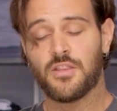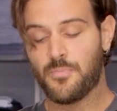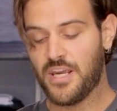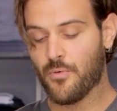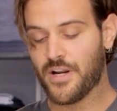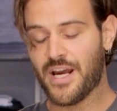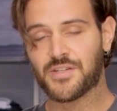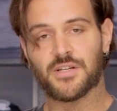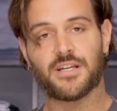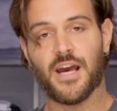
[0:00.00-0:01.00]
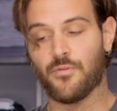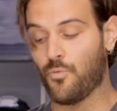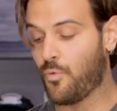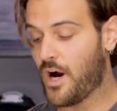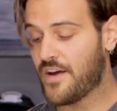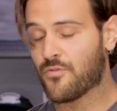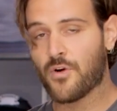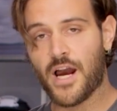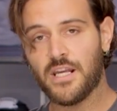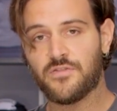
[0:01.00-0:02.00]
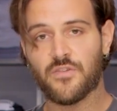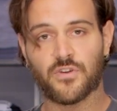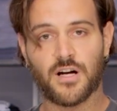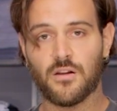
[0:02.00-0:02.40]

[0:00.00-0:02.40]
The P1X, again, wide variety of different